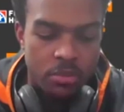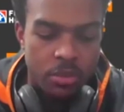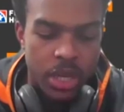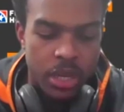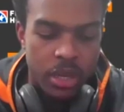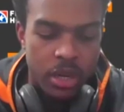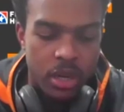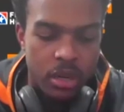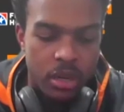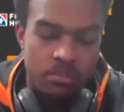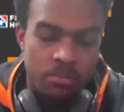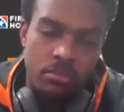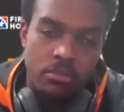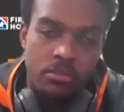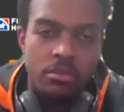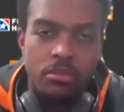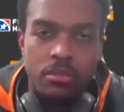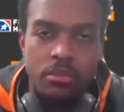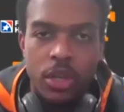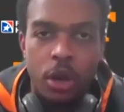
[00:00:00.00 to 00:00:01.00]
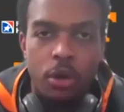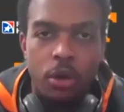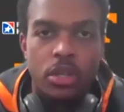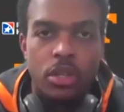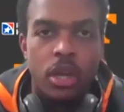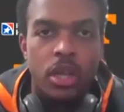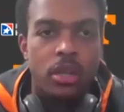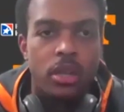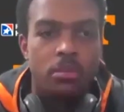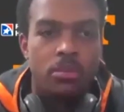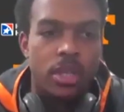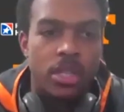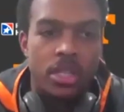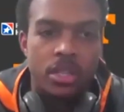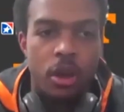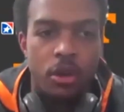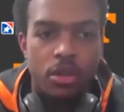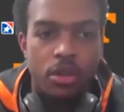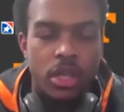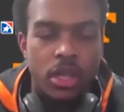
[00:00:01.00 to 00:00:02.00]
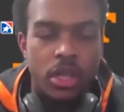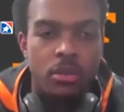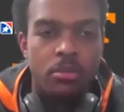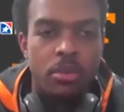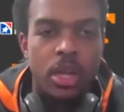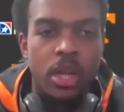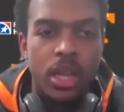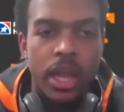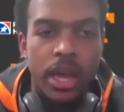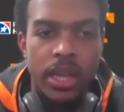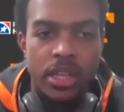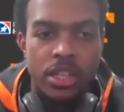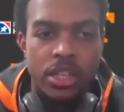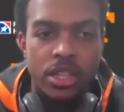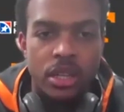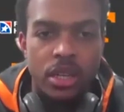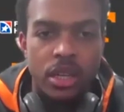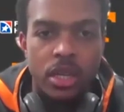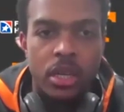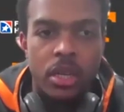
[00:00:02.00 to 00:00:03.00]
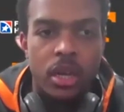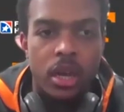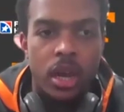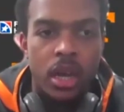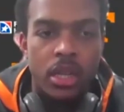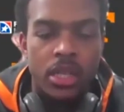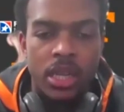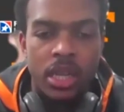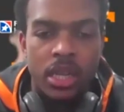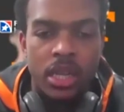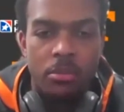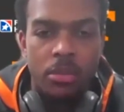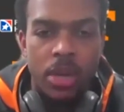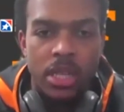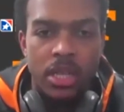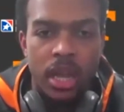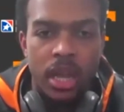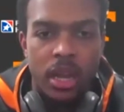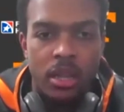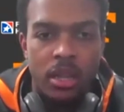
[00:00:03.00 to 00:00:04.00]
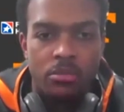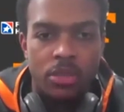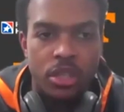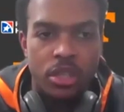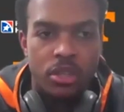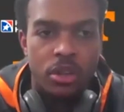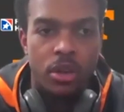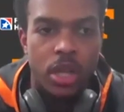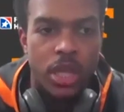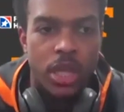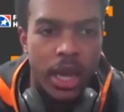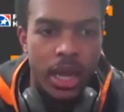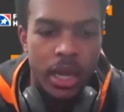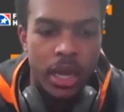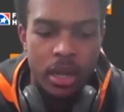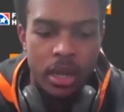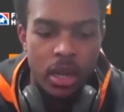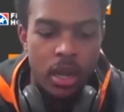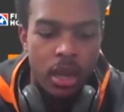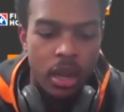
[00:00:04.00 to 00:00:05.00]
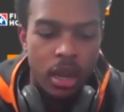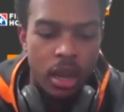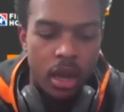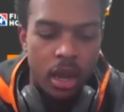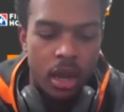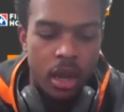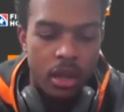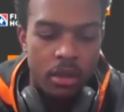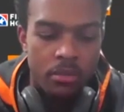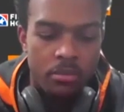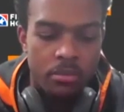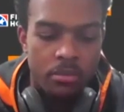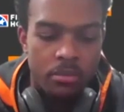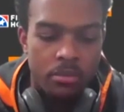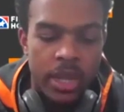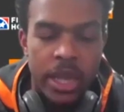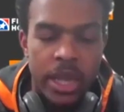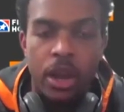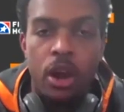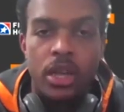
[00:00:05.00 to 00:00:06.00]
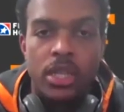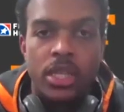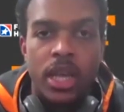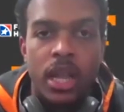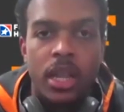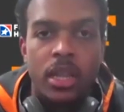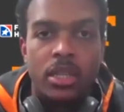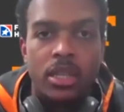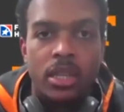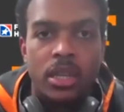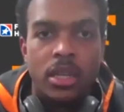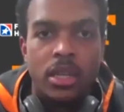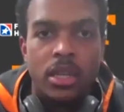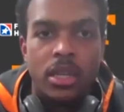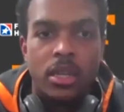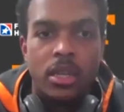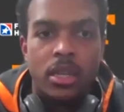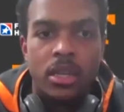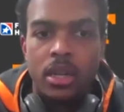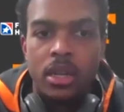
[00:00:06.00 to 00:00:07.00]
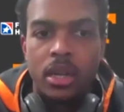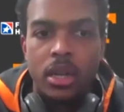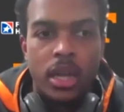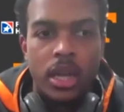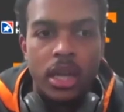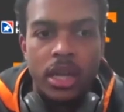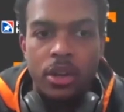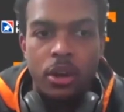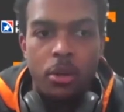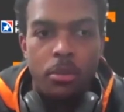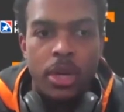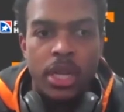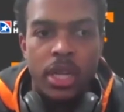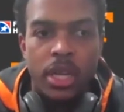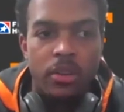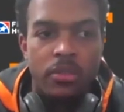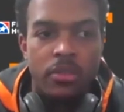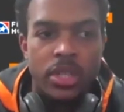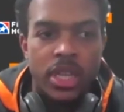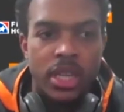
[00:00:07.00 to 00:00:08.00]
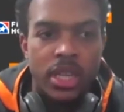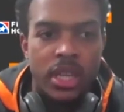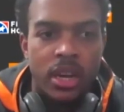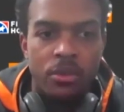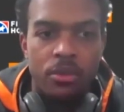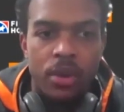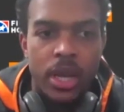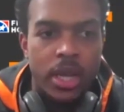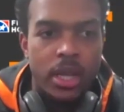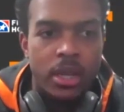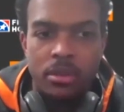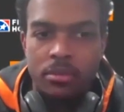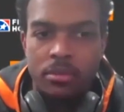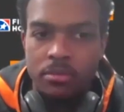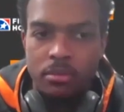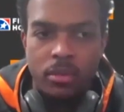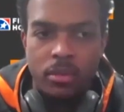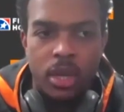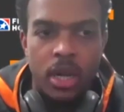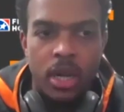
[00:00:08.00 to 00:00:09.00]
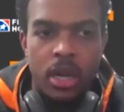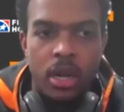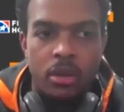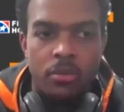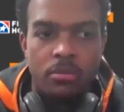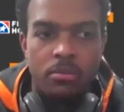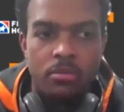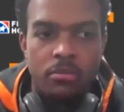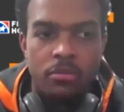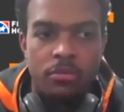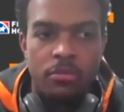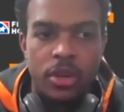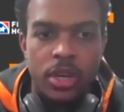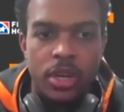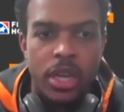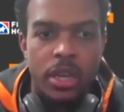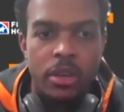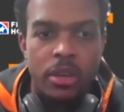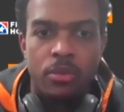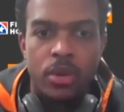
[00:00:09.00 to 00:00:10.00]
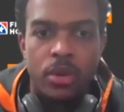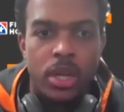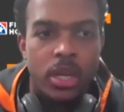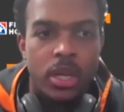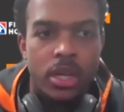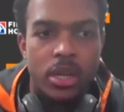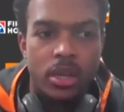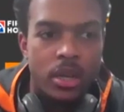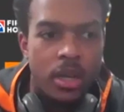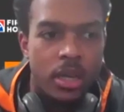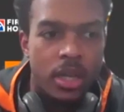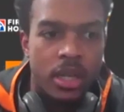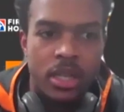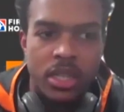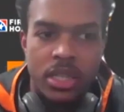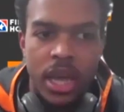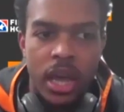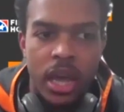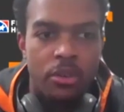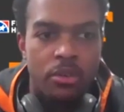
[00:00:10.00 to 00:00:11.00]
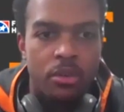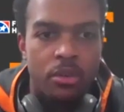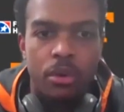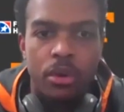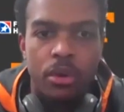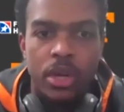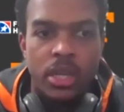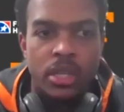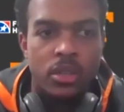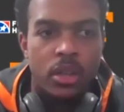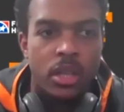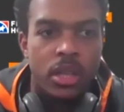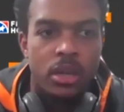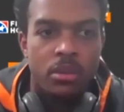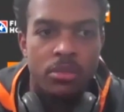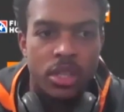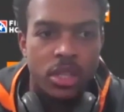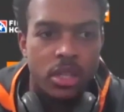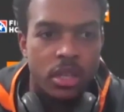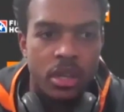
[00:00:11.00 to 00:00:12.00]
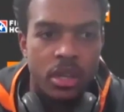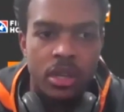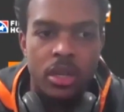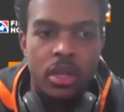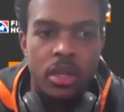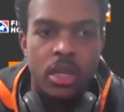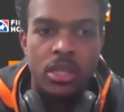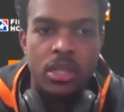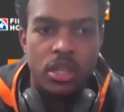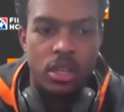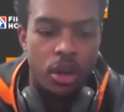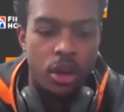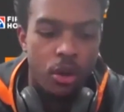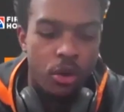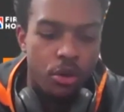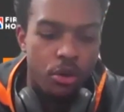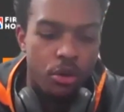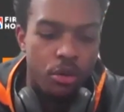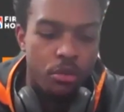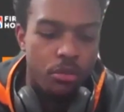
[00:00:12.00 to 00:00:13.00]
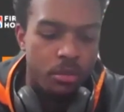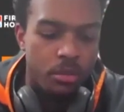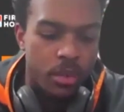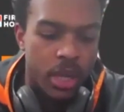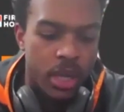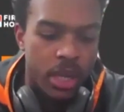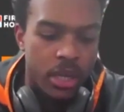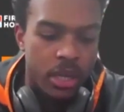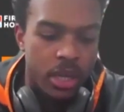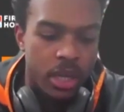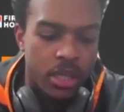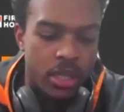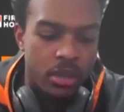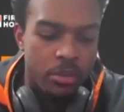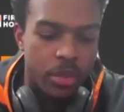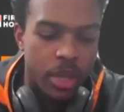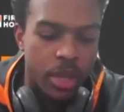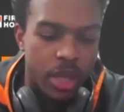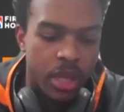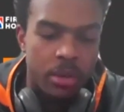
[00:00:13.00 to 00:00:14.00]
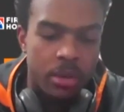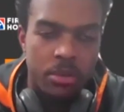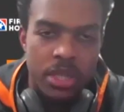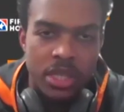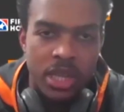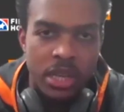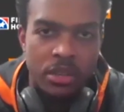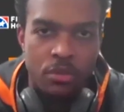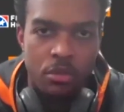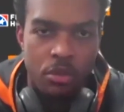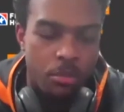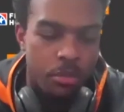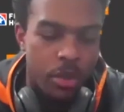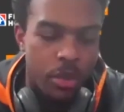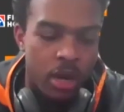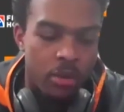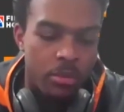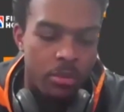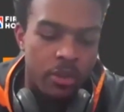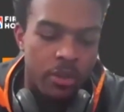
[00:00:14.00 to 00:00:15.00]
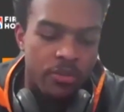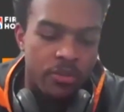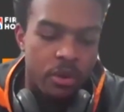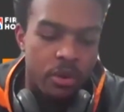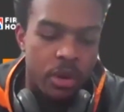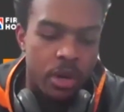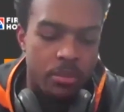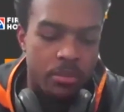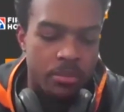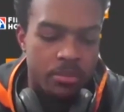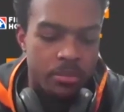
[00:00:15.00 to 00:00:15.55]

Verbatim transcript: being coach on them, he's coaching them like he should uh, to get the best out of them. Just knowing that uh, they are talented and and nobody can ever take that away and um, forget what the scouting report is on them. Just to to go hoop and, and to be them because that's what we brought them here for.